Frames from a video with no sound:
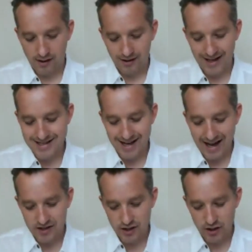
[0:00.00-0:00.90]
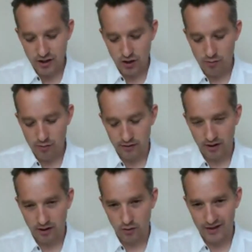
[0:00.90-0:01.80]
and let it enter your
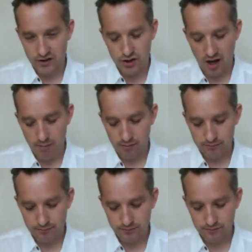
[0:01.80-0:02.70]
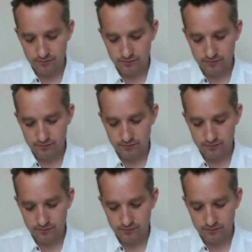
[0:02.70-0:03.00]
body with each step.